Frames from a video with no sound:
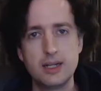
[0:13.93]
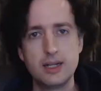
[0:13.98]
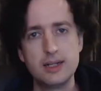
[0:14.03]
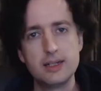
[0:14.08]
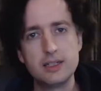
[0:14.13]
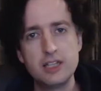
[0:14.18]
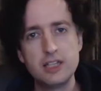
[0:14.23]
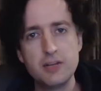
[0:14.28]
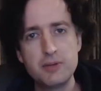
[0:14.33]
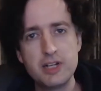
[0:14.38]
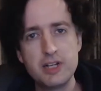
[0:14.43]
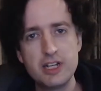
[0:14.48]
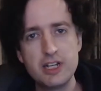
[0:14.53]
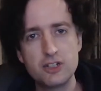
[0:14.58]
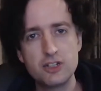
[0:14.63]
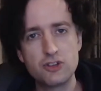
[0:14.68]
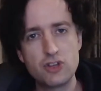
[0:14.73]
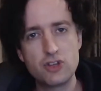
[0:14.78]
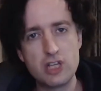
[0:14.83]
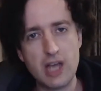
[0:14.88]
Liberty
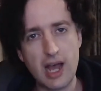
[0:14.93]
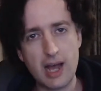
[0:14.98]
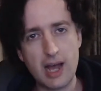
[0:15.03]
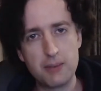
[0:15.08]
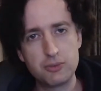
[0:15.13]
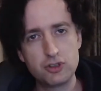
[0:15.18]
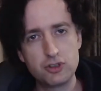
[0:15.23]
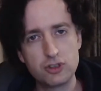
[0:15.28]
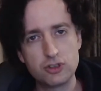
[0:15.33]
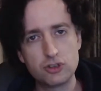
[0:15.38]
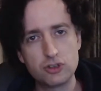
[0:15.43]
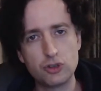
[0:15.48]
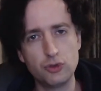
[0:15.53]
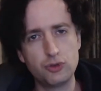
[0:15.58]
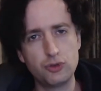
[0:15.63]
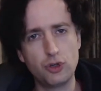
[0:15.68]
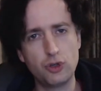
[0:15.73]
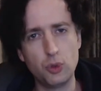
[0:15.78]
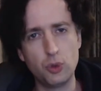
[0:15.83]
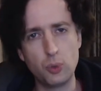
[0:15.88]
is the absence
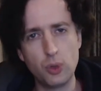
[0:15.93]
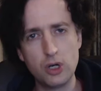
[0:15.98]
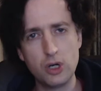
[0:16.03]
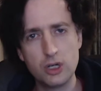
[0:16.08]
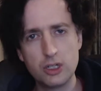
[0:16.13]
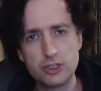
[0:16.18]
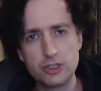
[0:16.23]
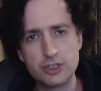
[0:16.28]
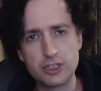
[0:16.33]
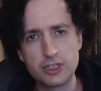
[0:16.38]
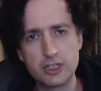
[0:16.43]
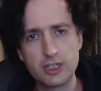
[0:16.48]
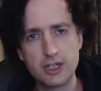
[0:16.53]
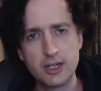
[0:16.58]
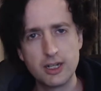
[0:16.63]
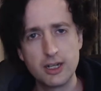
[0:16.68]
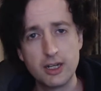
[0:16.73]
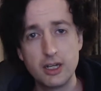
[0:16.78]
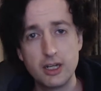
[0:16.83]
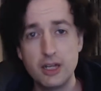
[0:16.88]
of coercion.
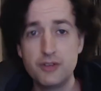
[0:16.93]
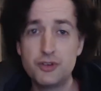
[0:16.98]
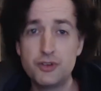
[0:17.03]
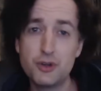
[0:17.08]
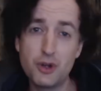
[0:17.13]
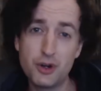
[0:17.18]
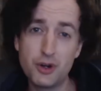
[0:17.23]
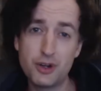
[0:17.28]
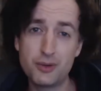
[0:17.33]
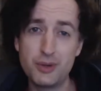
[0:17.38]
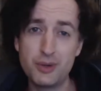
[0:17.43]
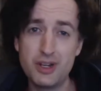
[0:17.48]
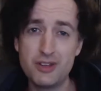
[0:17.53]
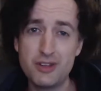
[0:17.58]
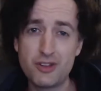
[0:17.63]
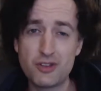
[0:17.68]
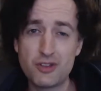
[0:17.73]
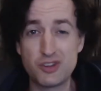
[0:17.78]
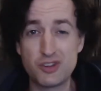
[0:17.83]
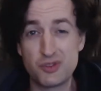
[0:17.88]
If you don't agree
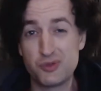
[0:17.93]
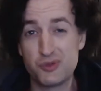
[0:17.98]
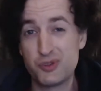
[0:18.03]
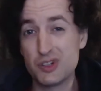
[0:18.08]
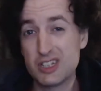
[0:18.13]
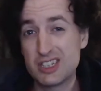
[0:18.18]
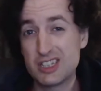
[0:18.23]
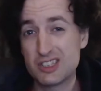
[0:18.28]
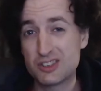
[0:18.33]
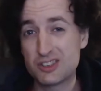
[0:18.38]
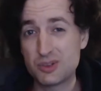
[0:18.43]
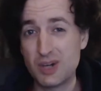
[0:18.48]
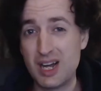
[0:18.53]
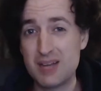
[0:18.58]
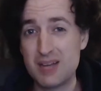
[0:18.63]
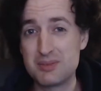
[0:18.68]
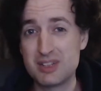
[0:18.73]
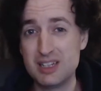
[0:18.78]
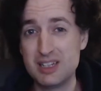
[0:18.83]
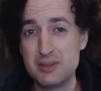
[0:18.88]
that this fully
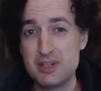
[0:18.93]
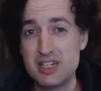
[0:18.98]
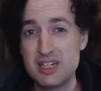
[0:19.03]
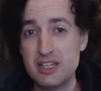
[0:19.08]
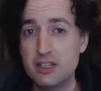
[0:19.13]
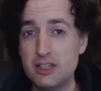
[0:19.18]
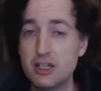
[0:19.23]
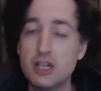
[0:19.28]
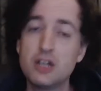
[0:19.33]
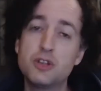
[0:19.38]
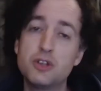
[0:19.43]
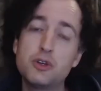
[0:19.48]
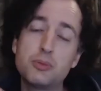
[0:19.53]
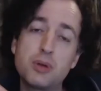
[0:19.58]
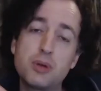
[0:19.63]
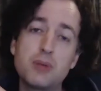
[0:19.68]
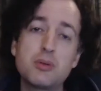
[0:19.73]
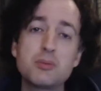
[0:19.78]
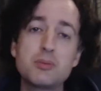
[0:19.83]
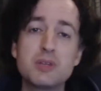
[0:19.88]
describes liberty, you
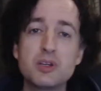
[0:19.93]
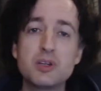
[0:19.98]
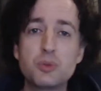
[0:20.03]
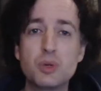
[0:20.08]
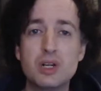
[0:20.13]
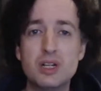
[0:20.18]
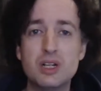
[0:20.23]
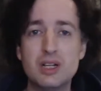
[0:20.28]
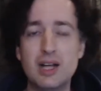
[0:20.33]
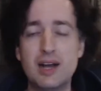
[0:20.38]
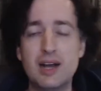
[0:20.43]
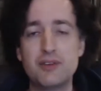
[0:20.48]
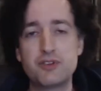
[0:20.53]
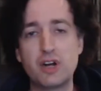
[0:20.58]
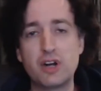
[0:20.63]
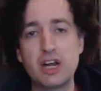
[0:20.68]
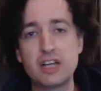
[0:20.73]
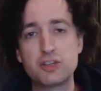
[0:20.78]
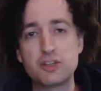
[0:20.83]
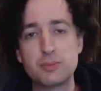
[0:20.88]
probably will after
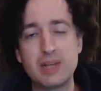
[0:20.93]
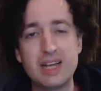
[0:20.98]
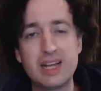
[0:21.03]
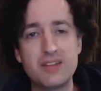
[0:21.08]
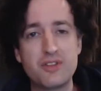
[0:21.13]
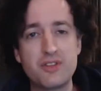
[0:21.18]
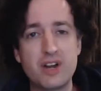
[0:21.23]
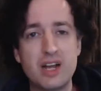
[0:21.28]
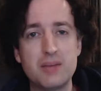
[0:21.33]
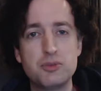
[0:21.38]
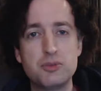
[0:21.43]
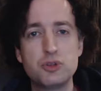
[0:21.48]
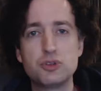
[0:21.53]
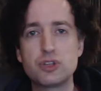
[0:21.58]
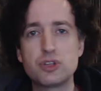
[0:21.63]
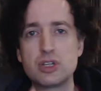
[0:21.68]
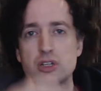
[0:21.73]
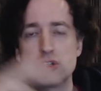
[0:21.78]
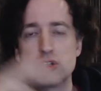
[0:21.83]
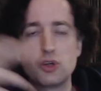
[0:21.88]
I explain that I'm
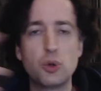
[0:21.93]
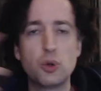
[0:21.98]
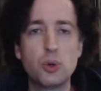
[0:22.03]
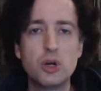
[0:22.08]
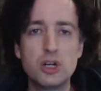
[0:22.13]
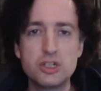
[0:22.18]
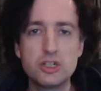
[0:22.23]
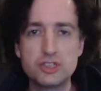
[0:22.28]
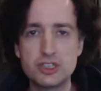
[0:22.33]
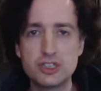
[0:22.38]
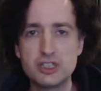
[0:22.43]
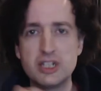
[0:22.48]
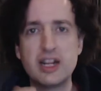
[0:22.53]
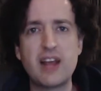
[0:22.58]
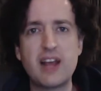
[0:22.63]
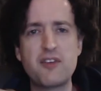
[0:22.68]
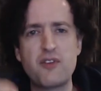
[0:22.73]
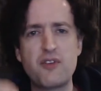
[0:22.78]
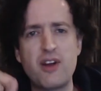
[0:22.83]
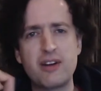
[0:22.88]
using coercion in
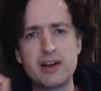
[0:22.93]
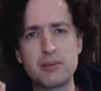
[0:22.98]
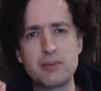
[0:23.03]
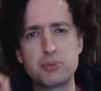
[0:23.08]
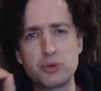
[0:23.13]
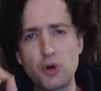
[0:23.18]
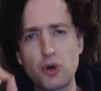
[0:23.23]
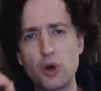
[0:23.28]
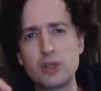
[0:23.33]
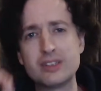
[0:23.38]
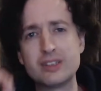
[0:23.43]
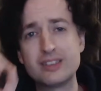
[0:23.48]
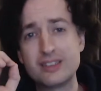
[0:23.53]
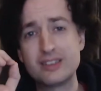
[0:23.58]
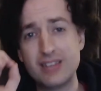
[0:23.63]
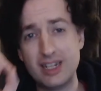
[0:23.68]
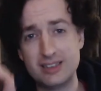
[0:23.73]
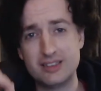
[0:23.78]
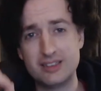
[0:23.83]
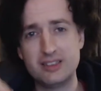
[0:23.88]
a very broad
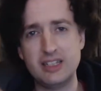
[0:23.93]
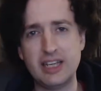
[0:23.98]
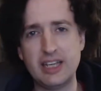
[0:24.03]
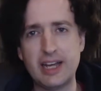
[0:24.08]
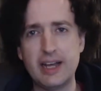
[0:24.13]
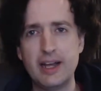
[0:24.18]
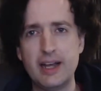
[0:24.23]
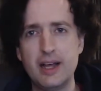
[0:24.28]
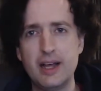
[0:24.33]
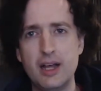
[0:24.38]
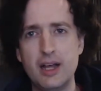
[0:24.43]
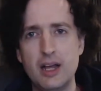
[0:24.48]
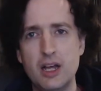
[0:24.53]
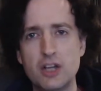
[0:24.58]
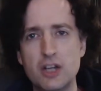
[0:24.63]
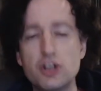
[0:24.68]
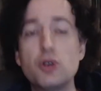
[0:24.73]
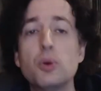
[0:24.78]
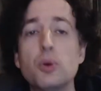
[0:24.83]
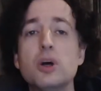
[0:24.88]
sense here.
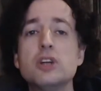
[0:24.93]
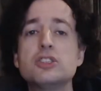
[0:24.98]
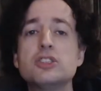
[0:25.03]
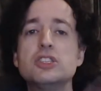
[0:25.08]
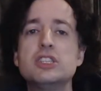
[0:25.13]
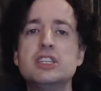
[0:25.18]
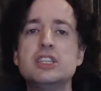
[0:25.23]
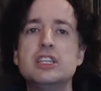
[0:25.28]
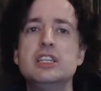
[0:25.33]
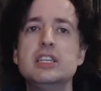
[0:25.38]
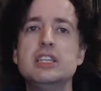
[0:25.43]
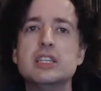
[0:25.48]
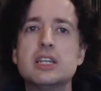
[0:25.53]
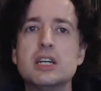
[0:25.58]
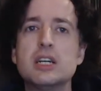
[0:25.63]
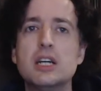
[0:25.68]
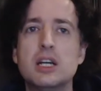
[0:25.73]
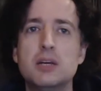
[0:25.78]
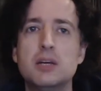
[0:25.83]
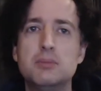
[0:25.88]
Coercion
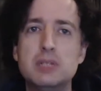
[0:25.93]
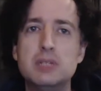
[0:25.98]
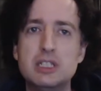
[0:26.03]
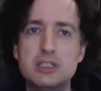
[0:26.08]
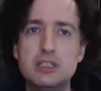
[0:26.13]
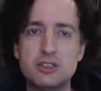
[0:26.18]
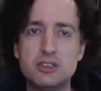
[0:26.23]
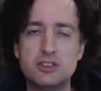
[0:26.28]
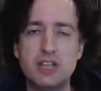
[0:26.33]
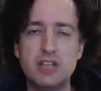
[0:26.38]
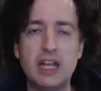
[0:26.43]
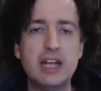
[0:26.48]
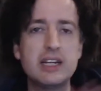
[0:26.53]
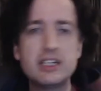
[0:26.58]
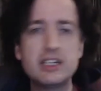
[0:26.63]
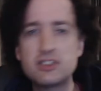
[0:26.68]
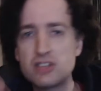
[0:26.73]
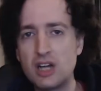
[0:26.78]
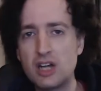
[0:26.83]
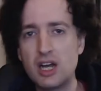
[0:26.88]
here means
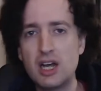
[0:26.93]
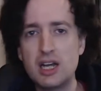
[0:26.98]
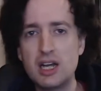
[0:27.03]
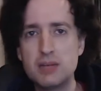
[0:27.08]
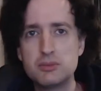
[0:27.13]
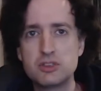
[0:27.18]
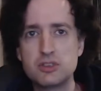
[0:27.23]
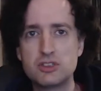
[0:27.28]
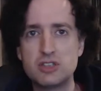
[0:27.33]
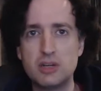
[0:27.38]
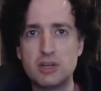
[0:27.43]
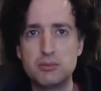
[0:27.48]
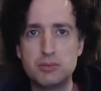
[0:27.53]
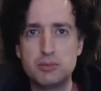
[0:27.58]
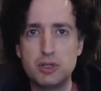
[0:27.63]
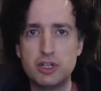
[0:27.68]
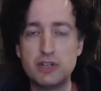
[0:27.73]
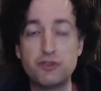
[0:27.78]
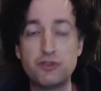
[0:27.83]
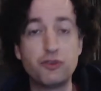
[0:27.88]
any time
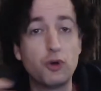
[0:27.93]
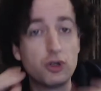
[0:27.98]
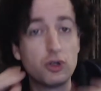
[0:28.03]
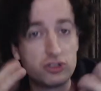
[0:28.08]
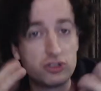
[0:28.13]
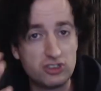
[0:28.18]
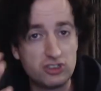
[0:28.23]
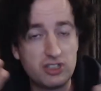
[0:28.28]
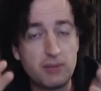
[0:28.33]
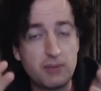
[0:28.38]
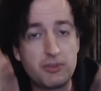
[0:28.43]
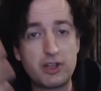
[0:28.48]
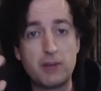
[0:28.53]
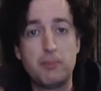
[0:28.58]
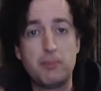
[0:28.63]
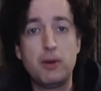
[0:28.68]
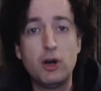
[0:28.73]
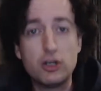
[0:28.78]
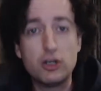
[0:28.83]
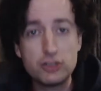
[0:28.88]
somebody forces something
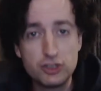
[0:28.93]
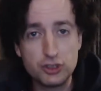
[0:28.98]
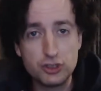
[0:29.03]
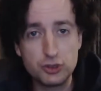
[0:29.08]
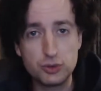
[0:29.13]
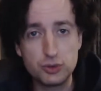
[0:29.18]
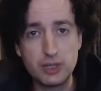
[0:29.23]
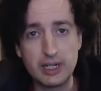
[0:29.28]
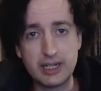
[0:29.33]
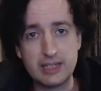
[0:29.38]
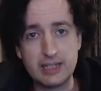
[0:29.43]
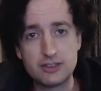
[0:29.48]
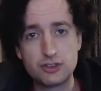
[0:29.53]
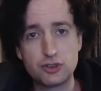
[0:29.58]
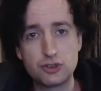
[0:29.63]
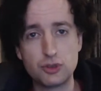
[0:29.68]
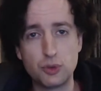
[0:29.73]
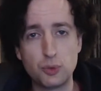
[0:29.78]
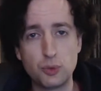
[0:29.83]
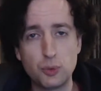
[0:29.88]
upon you
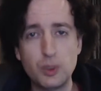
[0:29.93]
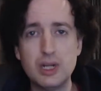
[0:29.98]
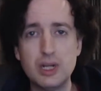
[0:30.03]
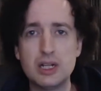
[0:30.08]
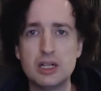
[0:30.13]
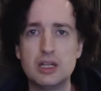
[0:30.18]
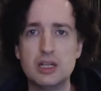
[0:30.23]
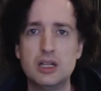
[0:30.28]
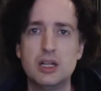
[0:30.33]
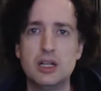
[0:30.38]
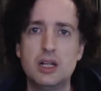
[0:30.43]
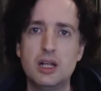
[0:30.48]
against your will.